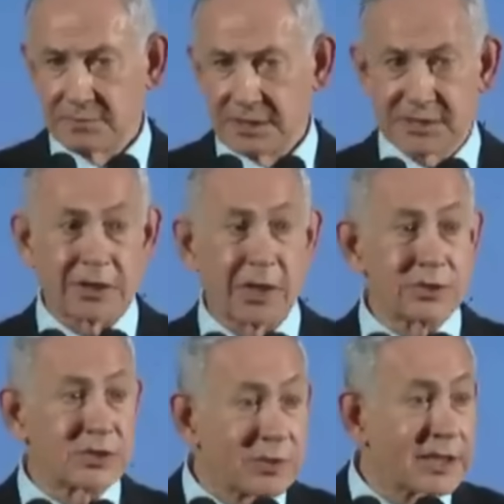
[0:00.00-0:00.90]
it's a
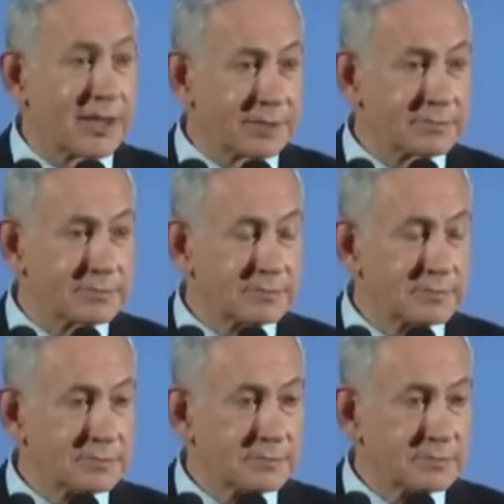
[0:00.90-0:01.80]
closed arena.
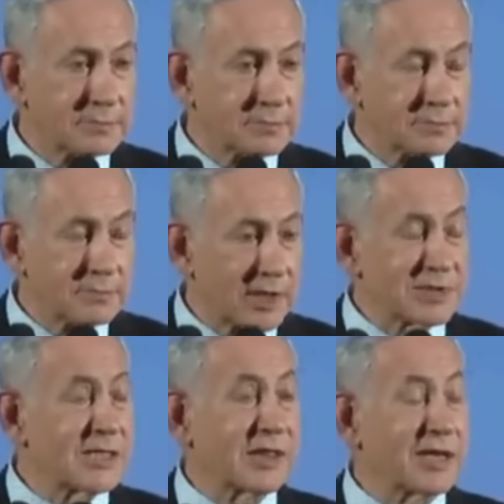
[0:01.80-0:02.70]
There
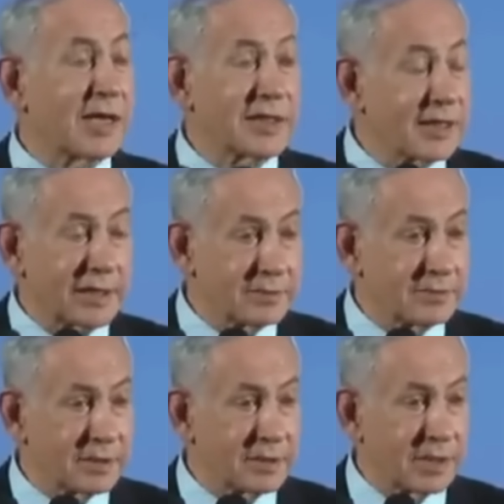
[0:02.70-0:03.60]
is nothing like that
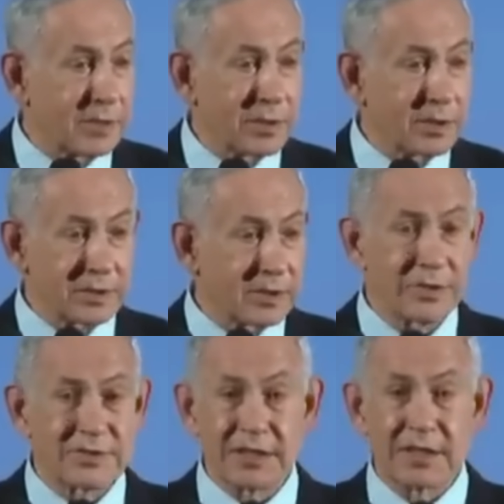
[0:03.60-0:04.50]
in the world. You
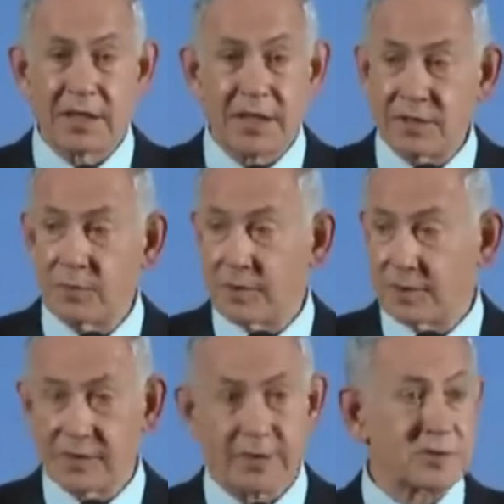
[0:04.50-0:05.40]
don't see it in other war
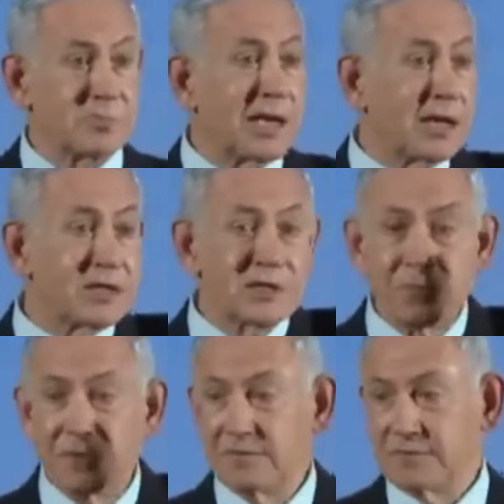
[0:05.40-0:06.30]
theaters. Millions
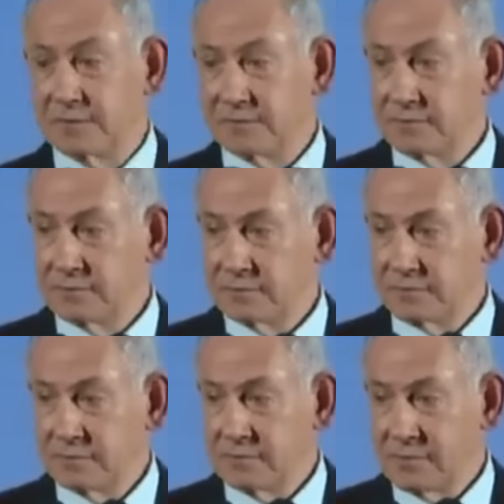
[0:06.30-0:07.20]
move.
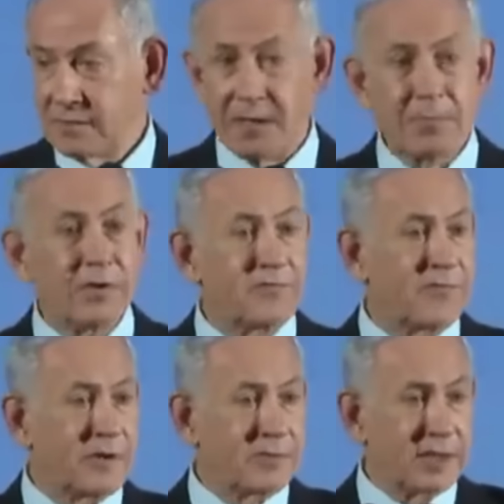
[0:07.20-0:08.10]
They move
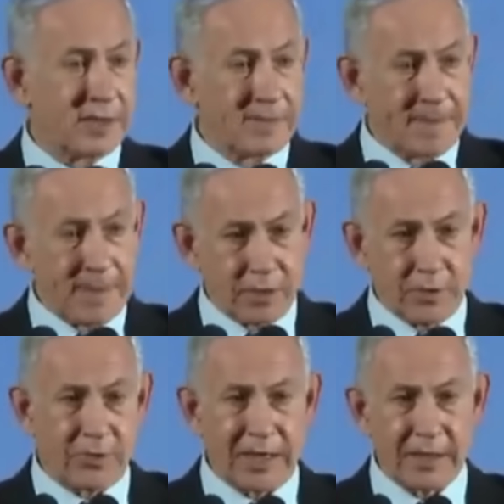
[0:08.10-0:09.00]
from the
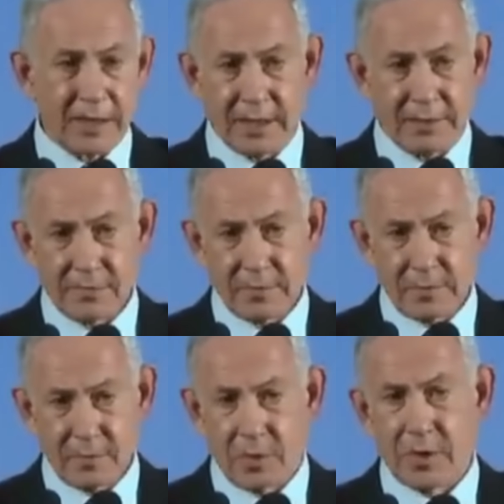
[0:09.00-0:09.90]
Ukraine
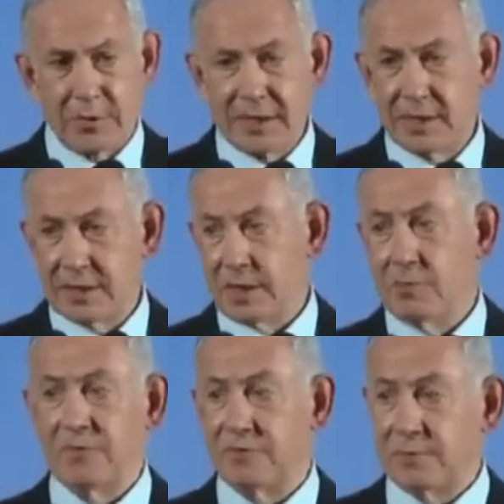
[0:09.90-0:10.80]
war arena. They
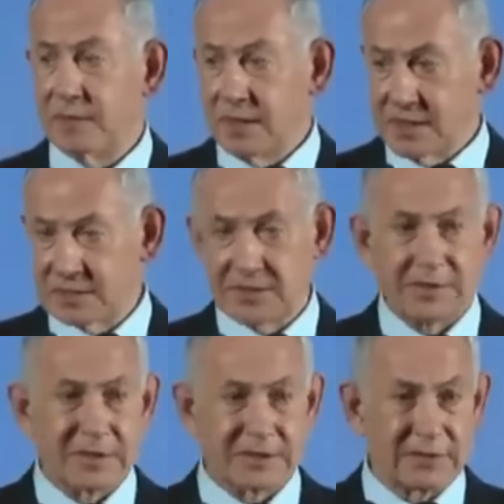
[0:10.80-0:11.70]
move from the
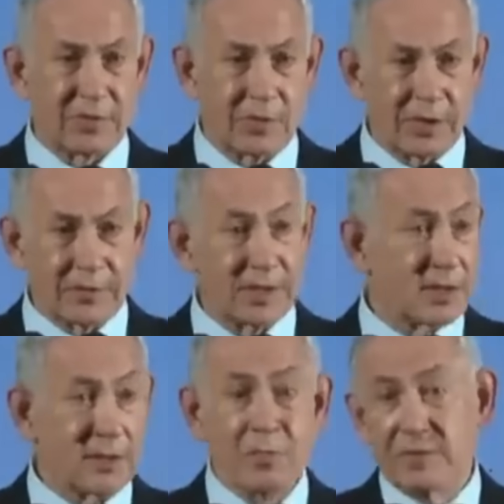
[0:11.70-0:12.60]
Syrian civil war arena.
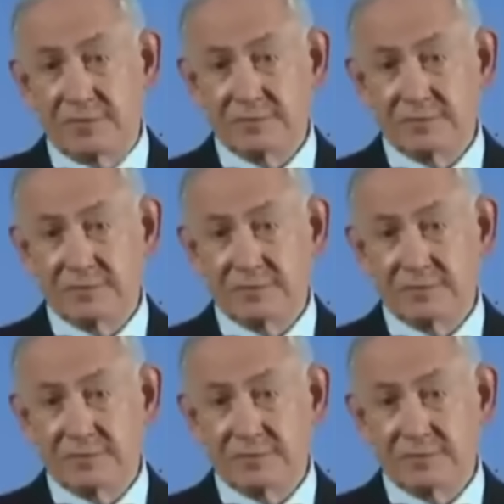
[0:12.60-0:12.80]
They move.